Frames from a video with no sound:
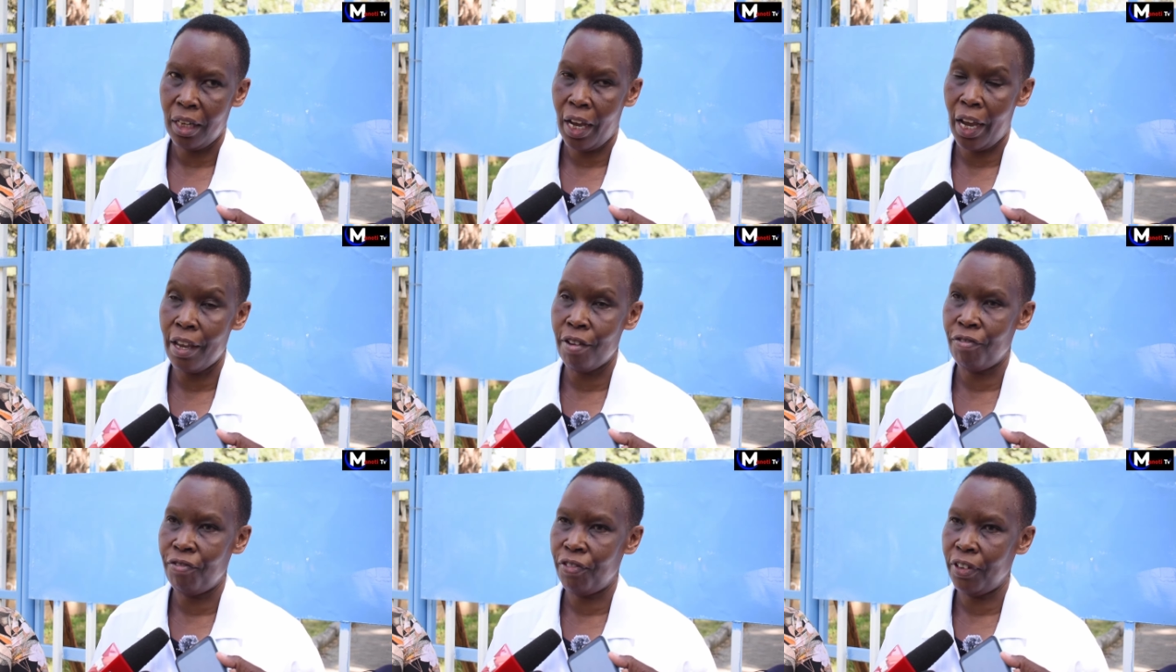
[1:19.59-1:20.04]

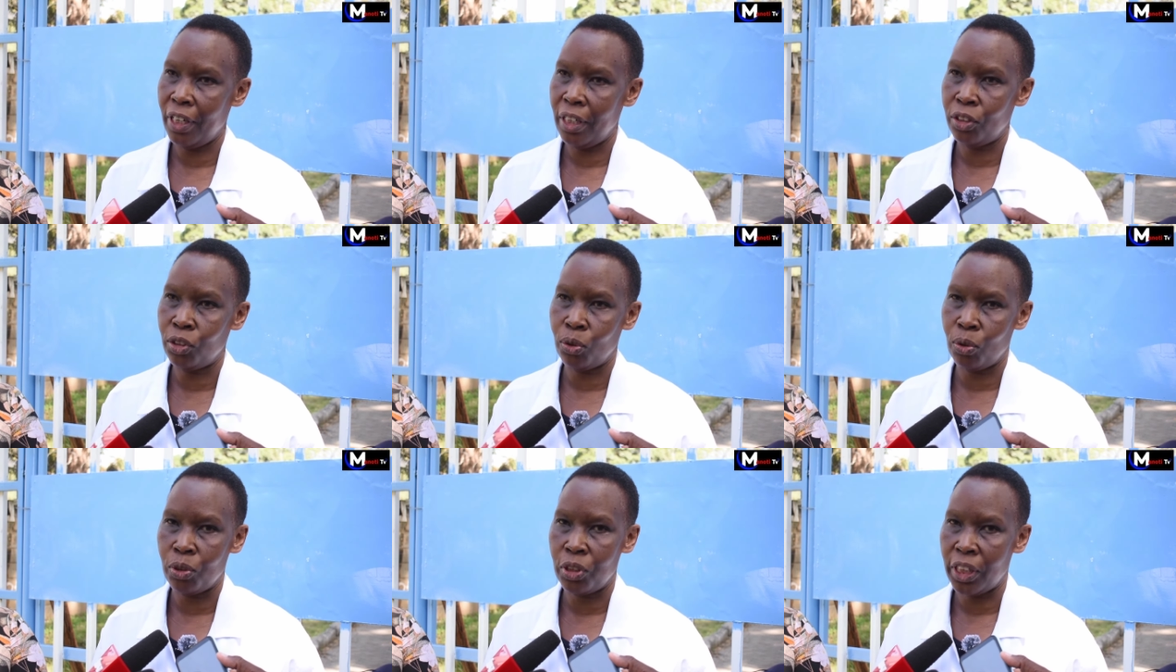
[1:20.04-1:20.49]
I feel
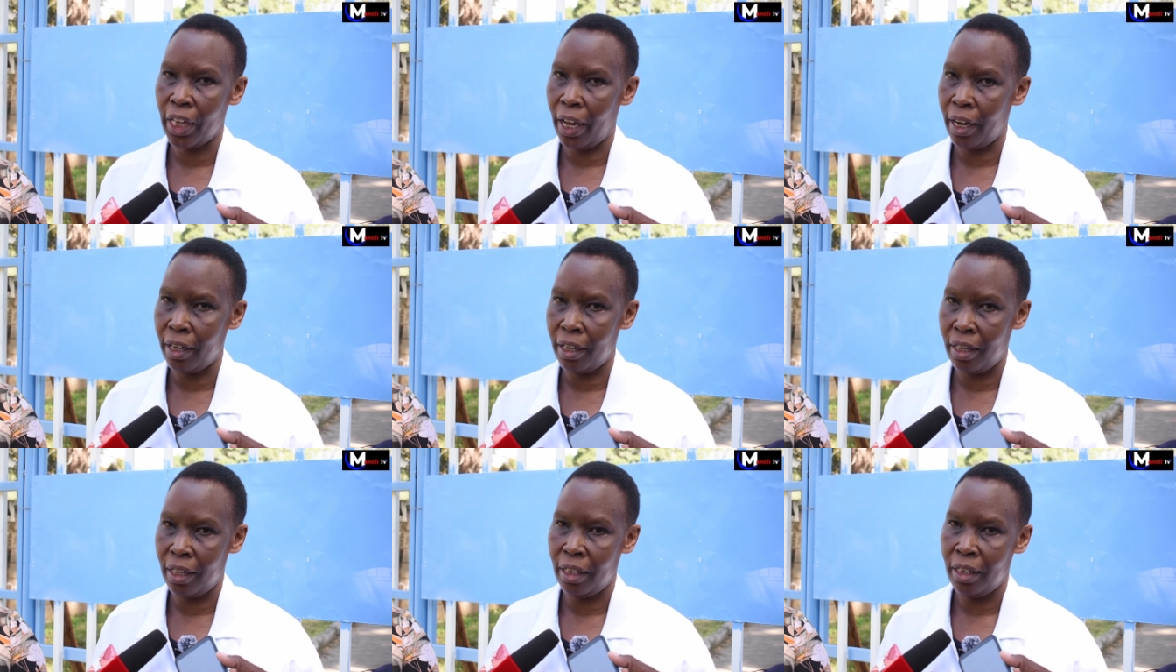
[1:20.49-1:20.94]
so
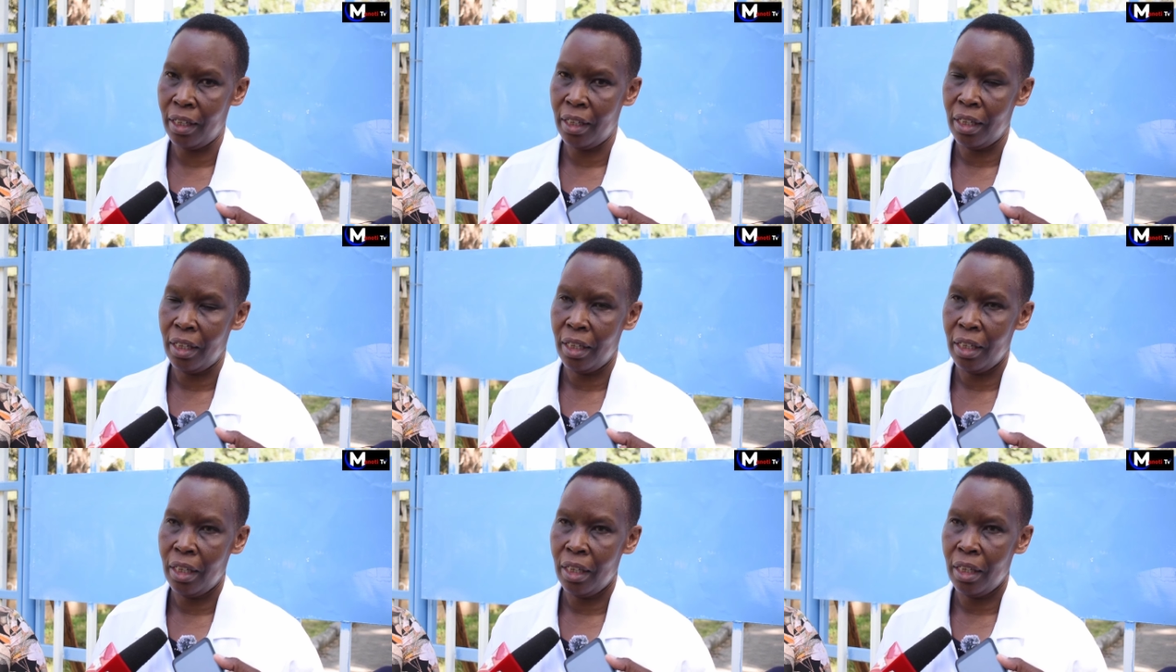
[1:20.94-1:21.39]
sad
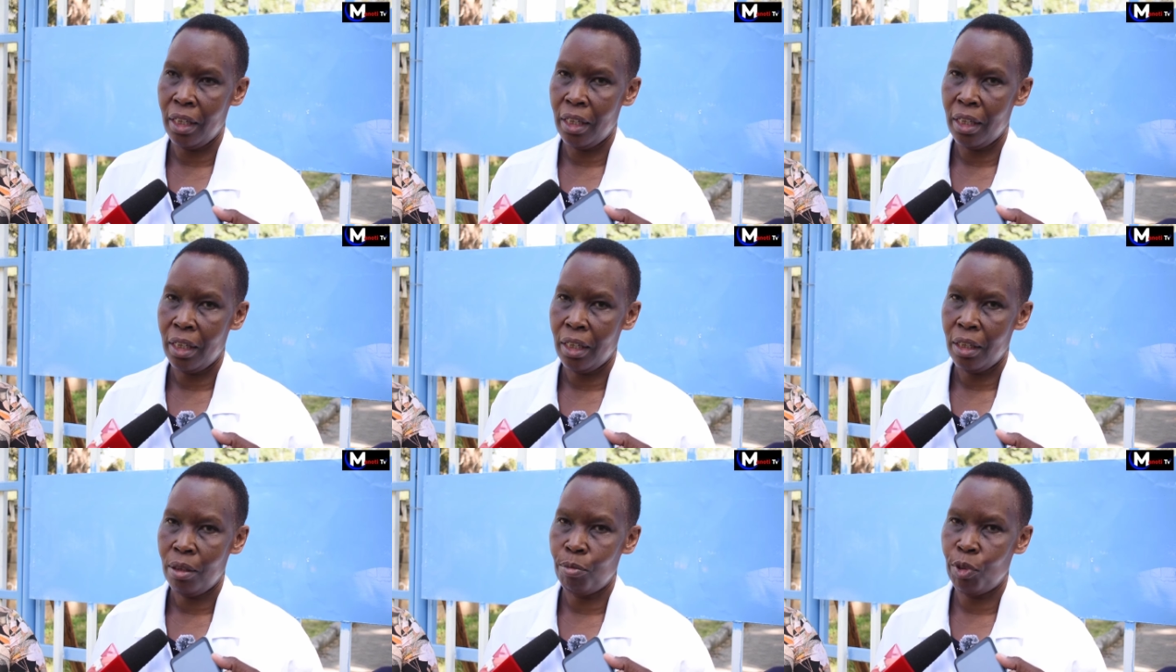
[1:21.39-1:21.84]

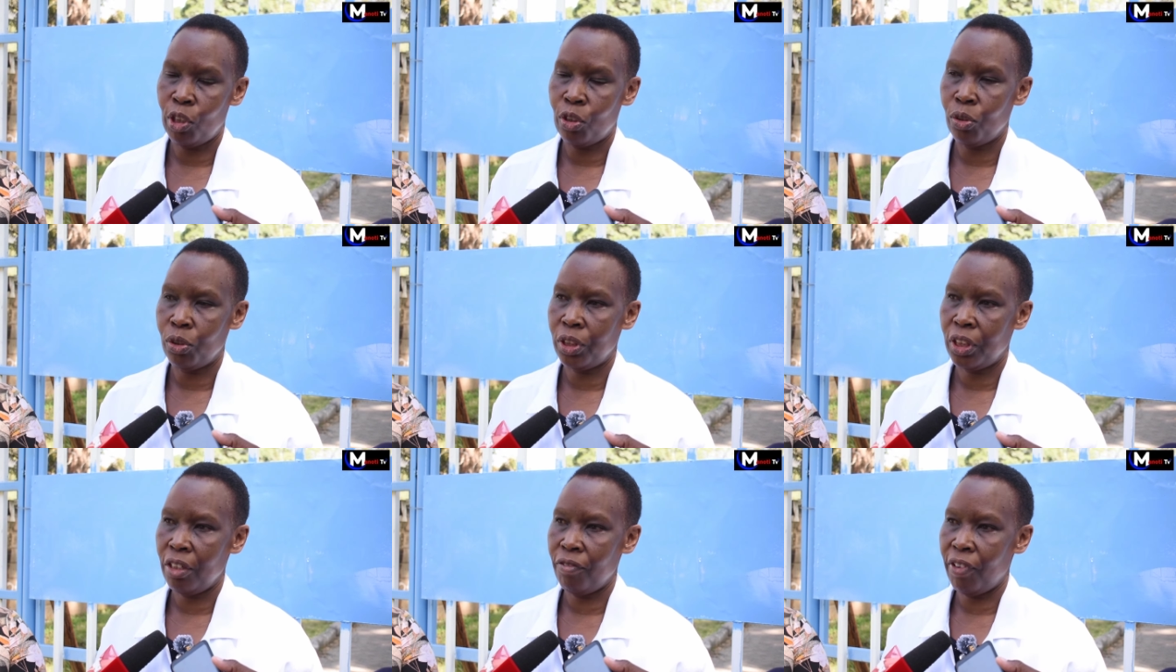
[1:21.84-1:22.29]

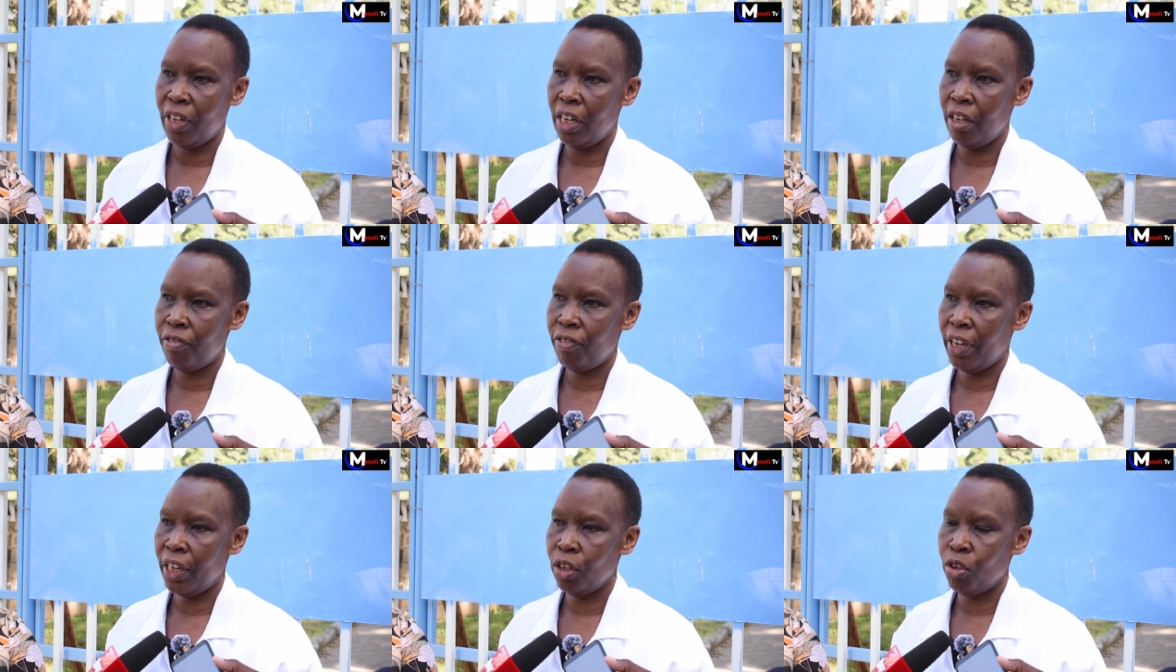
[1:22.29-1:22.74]
because even
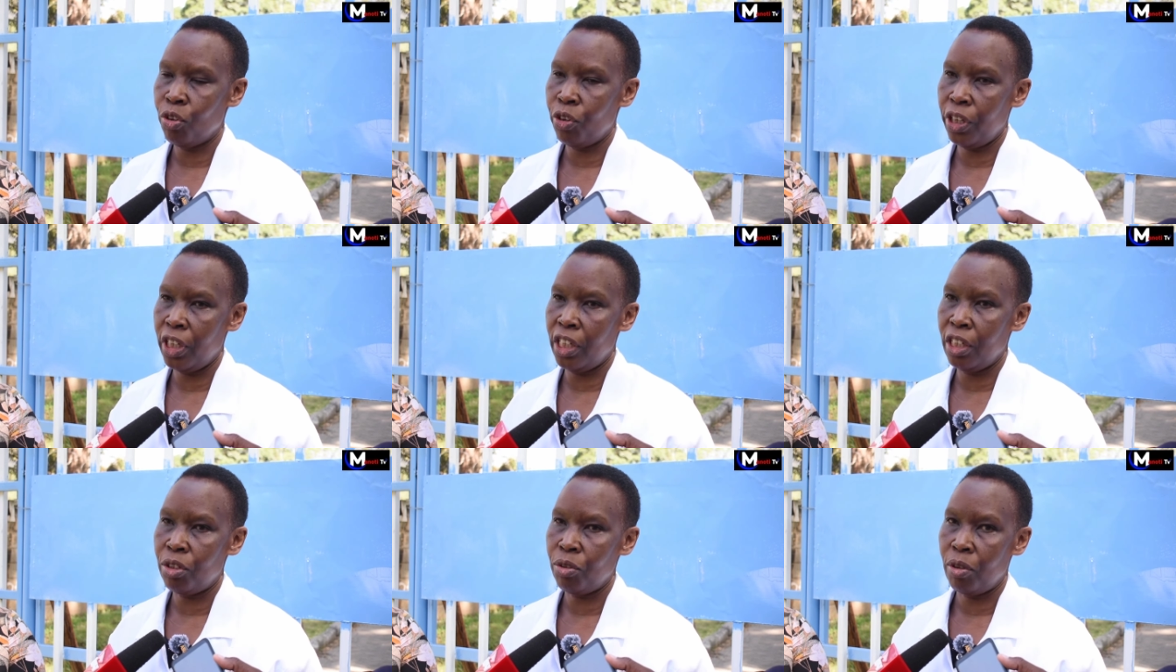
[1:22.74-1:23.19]
if I go
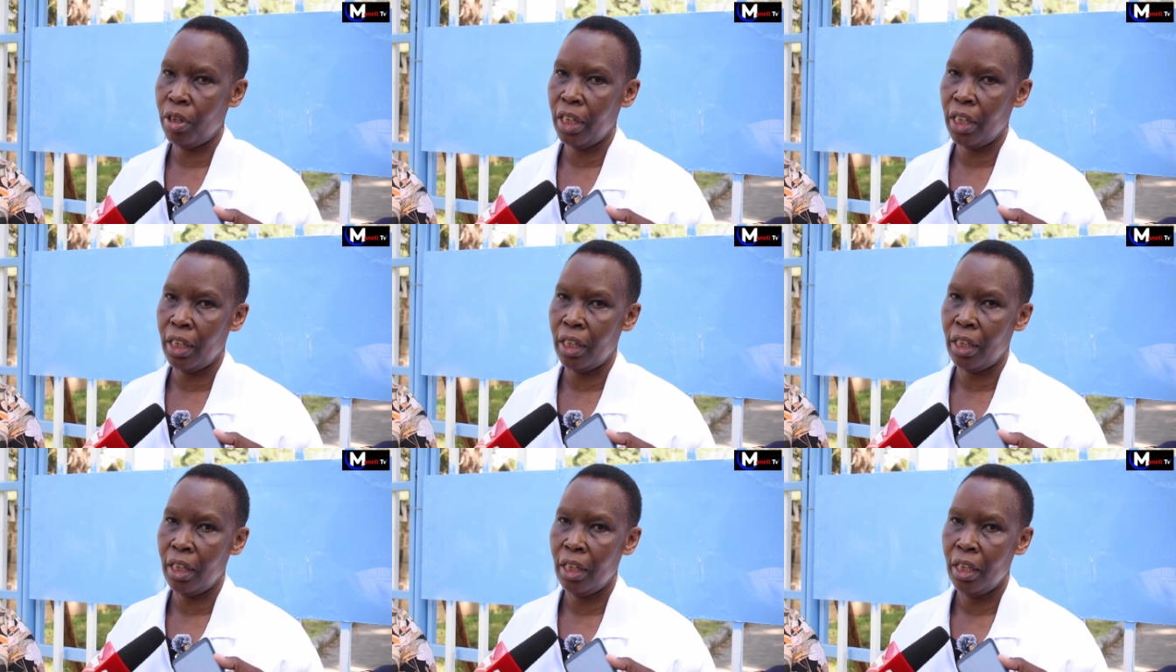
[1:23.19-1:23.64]
in
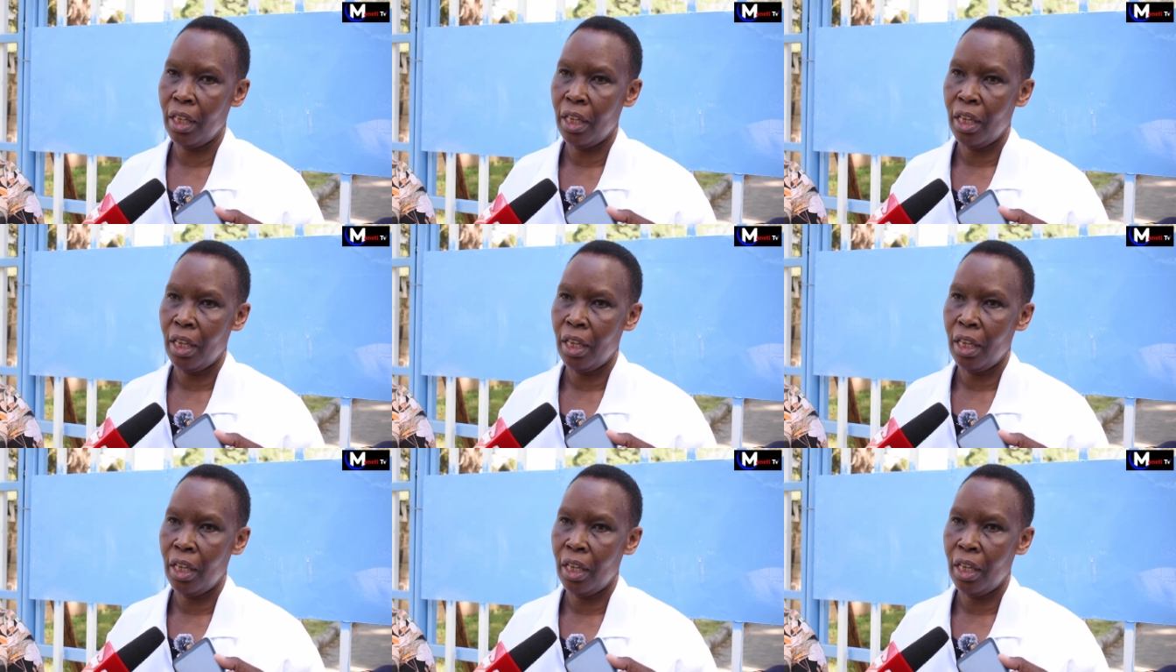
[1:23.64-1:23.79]
today